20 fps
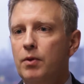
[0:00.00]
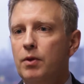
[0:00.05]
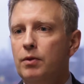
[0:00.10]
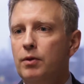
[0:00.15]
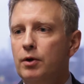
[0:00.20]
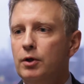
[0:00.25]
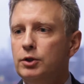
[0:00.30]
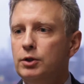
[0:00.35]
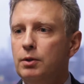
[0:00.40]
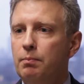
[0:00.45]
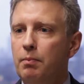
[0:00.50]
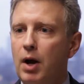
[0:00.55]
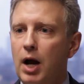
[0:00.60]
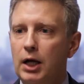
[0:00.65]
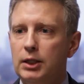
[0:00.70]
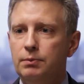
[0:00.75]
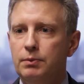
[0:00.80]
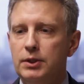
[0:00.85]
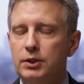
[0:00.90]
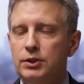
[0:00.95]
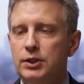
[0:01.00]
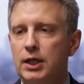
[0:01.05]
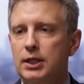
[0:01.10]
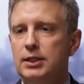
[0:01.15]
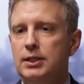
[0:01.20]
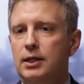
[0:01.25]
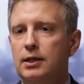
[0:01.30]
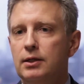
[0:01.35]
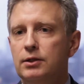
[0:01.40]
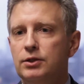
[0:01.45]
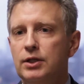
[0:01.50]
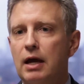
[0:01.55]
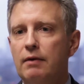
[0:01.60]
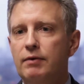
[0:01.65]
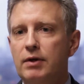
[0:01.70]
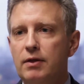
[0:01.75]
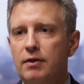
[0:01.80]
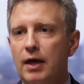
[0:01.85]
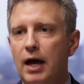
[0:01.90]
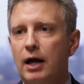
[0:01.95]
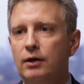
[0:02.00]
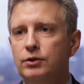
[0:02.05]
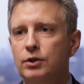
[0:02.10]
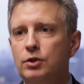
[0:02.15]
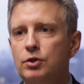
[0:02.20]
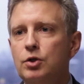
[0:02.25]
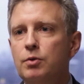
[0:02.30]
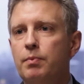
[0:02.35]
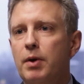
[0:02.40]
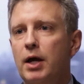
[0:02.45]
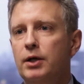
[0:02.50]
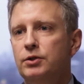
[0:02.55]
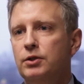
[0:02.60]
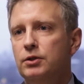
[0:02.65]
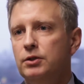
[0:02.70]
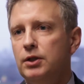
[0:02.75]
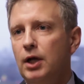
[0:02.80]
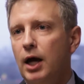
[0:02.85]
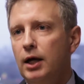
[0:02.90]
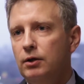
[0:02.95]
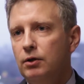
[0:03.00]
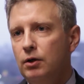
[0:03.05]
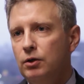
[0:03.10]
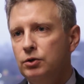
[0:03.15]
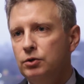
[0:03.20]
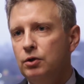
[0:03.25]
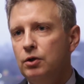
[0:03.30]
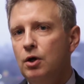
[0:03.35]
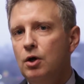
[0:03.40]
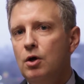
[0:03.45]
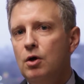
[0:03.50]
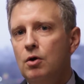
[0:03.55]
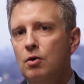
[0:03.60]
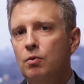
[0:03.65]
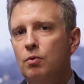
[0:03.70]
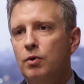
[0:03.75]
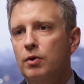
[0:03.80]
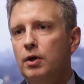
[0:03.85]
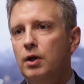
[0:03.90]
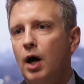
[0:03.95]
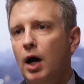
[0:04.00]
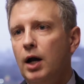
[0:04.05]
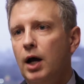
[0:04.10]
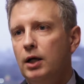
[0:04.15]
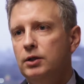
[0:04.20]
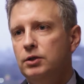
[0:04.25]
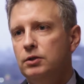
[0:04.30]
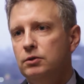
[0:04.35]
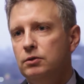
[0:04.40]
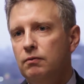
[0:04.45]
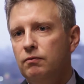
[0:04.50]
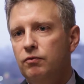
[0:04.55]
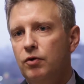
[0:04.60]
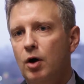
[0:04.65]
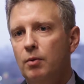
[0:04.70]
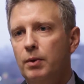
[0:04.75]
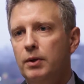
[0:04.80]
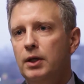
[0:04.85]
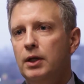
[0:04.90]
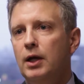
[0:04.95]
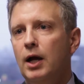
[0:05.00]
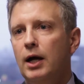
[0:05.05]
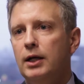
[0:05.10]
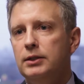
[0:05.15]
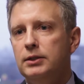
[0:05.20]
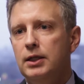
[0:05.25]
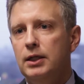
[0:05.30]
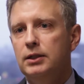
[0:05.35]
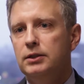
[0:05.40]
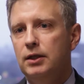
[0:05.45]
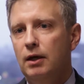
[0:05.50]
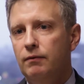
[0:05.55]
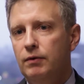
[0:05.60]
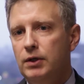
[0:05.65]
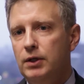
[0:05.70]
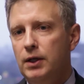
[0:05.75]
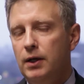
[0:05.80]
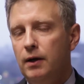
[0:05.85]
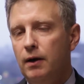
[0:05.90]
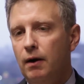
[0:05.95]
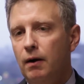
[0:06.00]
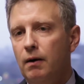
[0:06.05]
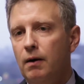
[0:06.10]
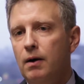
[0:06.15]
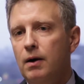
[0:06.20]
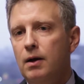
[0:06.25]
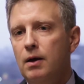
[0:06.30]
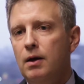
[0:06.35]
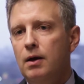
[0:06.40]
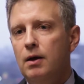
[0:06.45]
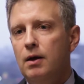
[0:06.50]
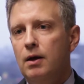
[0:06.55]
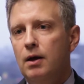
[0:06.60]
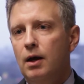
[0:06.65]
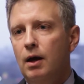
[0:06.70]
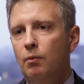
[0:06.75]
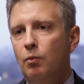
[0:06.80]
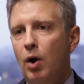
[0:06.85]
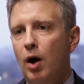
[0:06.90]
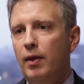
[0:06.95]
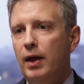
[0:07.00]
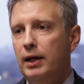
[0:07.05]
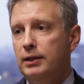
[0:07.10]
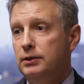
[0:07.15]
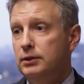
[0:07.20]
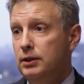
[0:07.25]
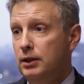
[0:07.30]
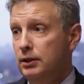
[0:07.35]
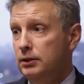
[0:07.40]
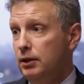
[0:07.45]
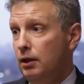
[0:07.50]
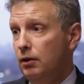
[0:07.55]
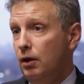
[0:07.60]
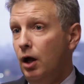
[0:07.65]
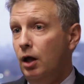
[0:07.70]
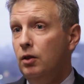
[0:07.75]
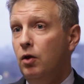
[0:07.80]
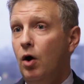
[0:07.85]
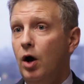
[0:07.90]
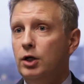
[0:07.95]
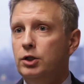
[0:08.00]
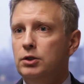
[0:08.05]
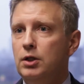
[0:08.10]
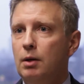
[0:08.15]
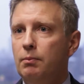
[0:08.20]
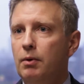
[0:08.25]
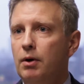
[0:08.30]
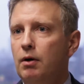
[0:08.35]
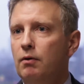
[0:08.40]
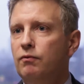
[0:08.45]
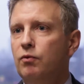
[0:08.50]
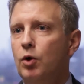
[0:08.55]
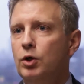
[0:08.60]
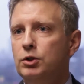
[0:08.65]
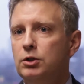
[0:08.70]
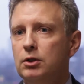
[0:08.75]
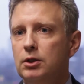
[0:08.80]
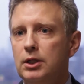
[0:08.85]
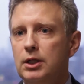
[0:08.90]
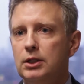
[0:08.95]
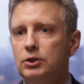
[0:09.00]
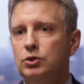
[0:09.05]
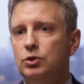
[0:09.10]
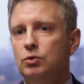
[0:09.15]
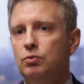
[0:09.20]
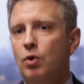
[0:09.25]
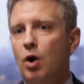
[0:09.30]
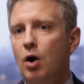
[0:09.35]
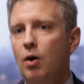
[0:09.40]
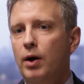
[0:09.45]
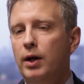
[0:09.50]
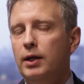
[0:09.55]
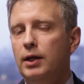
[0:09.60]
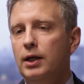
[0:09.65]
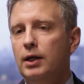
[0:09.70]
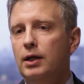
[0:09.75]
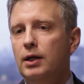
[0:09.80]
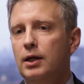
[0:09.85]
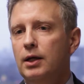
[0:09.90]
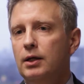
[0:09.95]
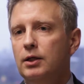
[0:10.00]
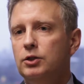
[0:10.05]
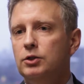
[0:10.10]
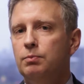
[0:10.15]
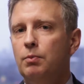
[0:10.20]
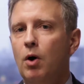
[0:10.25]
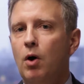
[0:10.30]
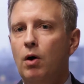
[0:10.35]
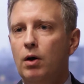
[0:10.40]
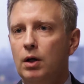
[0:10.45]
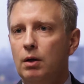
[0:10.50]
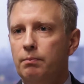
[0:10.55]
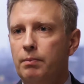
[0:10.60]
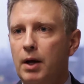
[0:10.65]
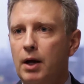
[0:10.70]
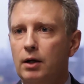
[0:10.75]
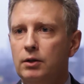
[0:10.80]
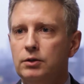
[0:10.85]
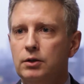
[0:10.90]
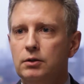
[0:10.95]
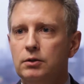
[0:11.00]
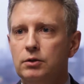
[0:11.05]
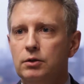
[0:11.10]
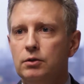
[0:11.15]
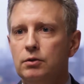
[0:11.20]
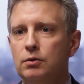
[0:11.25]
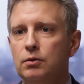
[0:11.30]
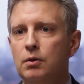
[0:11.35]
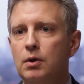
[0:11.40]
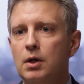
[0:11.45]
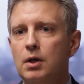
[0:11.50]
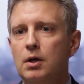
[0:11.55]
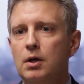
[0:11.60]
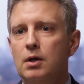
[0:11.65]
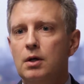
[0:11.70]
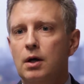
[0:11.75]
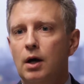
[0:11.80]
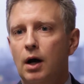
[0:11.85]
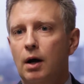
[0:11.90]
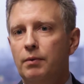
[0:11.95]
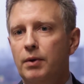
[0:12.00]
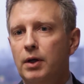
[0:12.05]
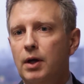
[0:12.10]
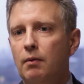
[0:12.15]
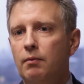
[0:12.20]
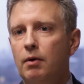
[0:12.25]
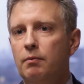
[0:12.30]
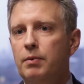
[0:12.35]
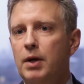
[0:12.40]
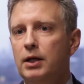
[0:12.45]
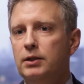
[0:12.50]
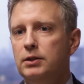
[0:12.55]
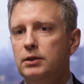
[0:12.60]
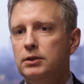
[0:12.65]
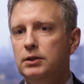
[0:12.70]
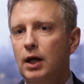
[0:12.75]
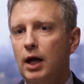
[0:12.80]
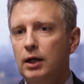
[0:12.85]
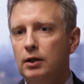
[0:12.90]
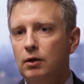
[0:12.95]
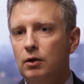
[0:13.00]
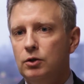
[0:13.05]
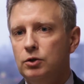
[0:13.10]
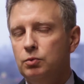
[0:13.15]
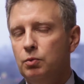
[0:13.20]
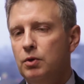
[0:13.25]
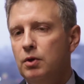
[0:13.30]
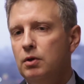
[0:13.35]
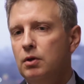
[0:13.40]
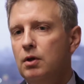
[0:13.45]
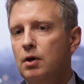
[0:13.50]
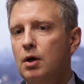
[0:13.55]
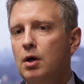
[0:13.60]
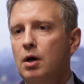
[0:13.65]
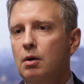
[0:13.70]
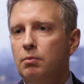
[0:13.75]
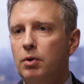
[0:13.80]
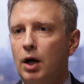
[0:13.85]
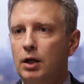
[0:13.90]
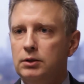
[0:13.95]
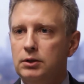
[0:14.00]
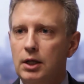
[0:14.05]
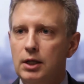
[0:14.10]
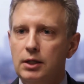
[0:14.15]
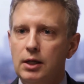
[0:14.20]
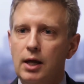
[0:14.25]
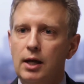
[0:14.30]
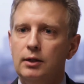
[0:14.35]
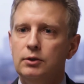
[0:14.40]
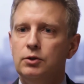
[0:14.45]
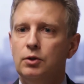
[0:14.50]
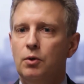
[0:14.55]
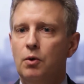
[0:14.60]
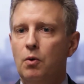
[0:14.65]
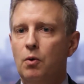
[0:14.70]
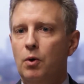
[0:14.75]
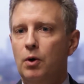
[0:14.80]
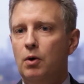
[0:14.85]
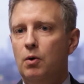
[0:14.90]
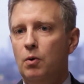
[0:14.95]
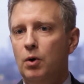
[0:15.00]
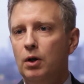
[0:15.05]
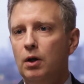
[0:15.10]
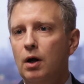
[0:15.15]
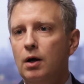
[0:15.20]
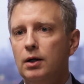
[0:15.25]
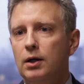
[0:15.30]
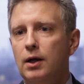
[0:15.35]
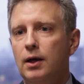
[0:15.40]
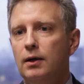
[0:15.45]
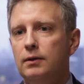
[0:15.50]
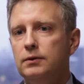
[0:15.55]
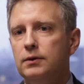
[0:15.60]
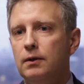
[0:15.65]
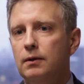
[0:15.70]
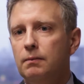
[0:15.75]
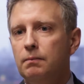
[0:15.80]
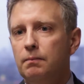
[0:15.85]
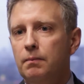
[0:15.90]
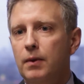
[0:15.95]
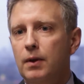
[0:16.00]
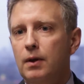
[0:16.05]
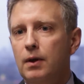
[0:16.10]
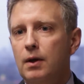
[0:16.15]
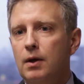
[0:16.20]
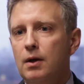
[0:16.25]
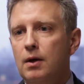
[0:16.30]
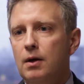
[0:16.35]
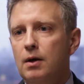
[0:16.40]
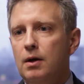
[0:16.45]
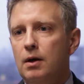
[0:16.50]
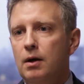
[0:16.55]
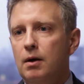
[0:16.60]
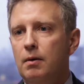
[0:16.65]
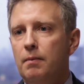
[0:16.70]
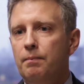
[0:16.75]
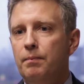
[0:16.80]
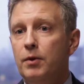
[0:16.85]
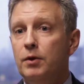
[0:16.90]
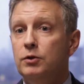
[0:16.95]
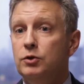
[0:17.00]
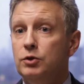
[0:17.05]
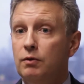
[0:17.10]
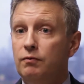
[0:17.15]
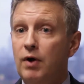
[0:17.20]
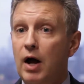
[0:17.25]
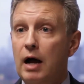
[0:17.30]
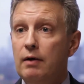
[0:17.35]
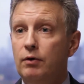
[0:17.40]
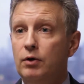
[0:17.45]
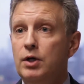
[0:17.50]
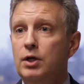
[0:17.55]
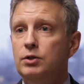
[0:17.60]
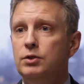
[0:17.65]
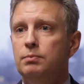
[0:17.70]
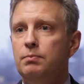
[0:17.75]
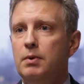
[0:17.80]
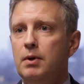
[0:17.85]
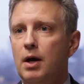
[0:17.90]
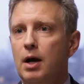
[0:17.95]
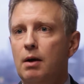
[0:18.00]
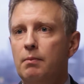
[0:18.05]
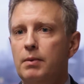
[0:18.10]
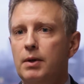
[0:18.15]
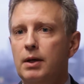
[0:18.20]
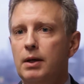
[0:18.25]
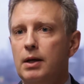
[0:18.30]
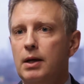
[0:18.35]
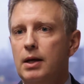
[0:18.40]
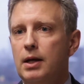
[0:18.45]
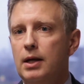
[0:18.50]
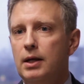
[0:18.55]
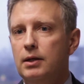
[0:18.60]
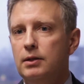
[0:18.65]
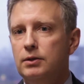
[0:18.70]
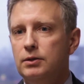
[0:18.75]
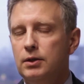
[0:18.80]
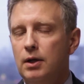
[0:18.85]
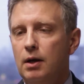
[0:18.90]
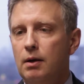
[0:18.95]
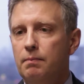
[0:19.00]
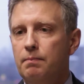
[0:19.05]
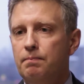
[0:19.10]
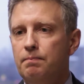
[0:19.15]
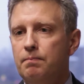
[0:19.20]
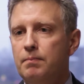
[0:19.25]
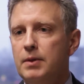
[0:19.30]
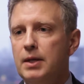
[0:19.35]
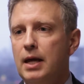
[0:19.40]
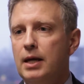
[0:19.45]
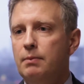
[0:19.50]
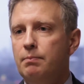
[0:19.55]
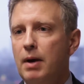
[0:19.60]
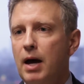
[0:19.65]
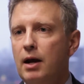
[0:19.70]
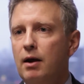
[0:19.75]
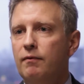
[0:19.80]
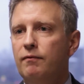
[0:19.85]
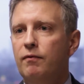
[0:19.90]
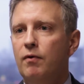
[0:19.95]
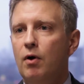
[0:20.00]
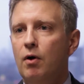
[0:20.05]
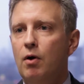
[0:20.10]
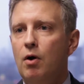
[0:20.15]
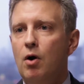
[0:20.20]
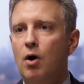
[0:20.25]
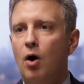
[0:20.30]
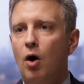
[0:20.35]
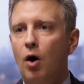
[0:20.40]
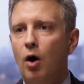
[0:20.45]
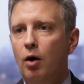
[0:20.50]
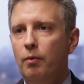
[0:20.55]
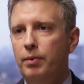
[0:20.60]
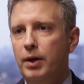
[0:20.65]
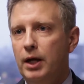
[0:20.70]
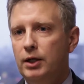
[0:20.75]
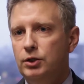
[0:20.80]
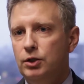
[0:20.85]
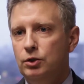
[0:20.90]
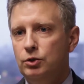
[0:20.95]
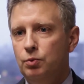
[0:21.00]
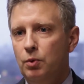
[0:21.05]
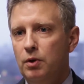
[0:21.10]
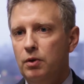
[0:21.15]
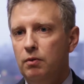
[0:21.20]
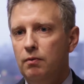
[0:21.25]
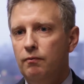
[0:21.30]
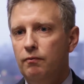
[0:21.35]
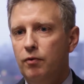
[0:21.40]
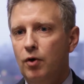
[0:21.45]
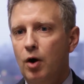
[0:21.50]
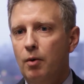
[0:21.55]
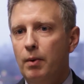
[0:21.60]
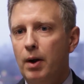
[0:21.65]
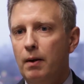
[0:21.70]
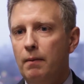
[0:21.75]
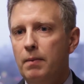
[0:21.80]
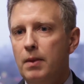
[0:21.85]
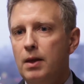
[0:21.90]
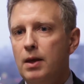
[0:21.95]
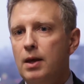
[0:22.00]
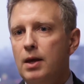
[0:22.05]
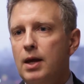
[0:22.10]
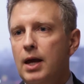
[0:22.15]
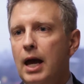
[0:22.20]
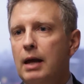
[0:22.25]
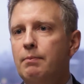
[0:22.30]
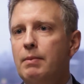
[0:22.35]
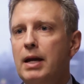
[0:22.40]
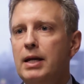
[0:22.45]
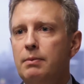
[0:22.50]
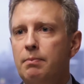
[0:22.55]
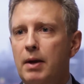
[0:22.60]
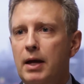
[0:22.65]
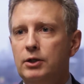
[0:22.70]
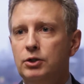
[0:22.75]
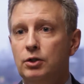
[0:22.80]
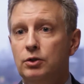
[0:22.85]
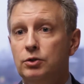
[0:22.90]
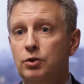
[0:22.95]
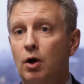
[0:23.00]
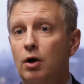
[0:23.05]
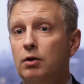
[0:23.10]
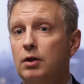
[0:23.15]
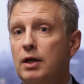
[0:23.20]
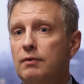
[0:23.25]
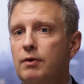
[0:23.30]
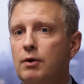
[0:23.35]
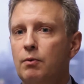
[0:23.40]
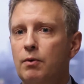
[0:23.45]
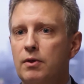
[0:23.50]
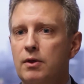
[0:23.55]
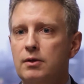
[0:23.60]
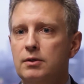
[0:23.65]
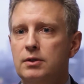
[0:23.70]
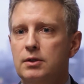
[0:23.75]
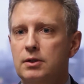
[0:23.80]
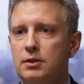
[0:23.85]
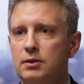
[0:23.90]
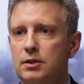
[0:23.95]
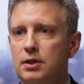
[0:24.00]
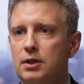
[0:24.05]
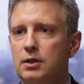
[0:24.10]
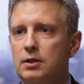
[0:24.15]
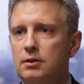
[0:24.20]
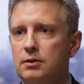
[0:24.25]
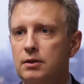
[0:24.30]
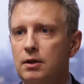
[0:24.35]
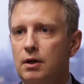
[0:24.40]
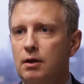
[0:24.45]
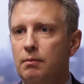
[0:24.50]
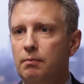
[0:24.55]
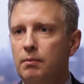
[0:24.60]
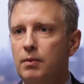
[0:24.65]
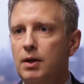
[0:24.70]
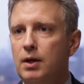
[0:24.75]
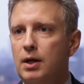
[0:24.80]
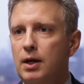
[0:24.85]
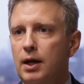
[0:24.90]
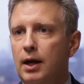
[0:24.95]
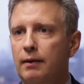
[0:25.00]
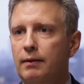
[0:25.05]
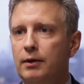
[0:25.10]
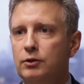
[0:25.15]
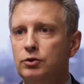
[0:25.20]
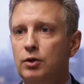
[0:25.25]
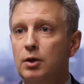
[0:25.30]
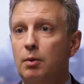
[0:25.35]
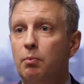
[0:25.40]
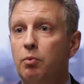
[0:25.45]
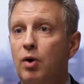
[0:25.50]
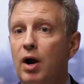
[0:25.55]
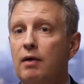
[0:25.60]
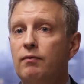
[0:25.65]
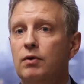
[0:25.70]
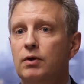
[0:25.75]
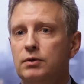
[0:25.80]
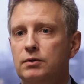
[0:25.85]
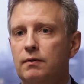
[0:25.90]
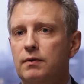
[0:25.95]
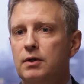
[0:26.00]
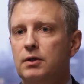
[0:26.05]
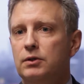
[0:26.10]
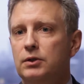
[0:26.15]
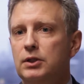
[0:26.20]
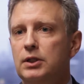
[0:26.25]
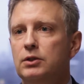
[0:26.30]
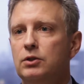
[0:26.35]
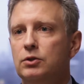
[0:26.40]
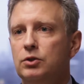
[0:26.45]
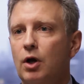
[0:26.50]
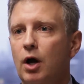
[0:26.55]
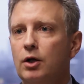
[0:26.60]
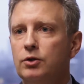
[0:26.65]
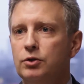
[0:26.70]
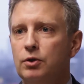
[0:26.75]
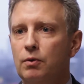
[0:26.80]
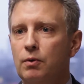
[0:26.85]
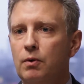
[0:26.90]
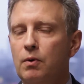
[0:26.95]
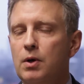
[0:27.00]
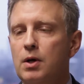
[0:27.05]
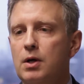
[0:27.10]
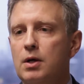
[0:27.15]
There's approximately 60 to 70,000 new patients diagnosed with a non-Hodgkin's lymphoma in the United States every year. And while that is a large number, and unfortunately it's growing, it is small in comparison to the number of patients diagnosed with prostate cancer or lung cancer. Survival is getting better for all patients with lymphoma, and many patients are living with this disease, and so the prevalence of the disease is also